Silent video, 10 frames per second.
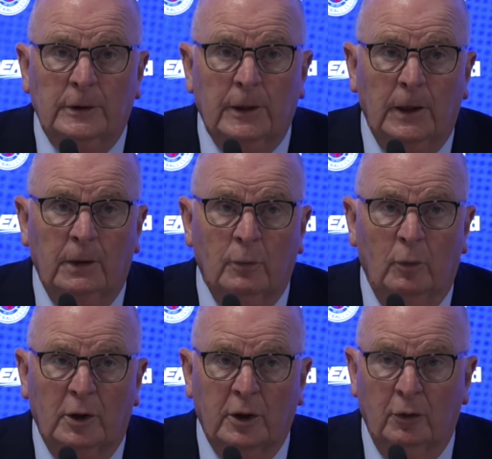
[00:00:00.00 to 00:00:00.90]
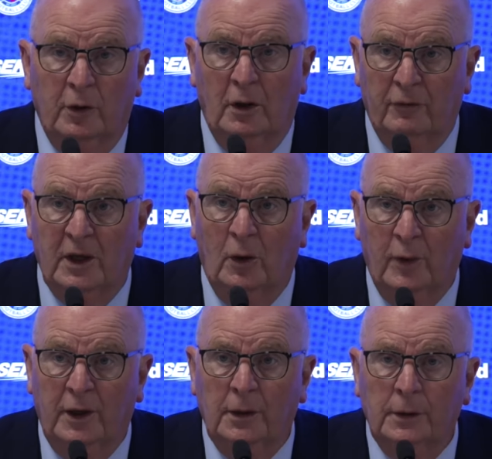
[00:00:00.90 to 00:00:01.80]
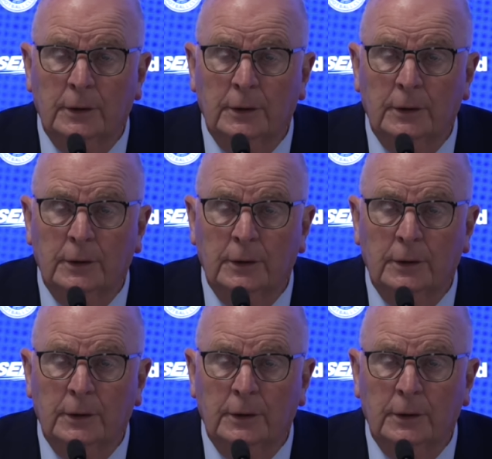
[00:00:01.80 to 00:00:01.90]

We're working on that right away.